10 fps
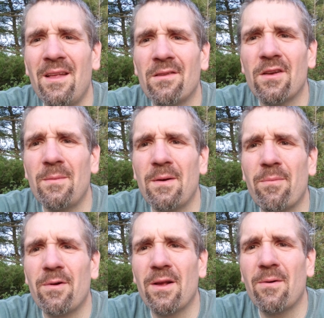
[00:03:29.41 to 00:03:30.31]
It's going to be a
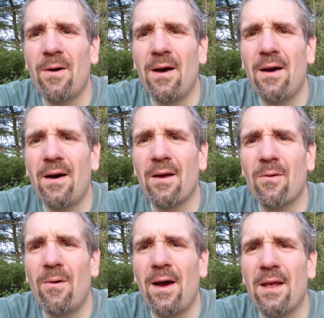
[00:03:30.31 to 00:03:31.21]
pretty uh,
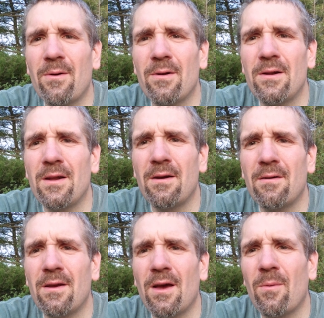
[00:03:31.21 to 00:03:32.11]
quiet, ordinary uh,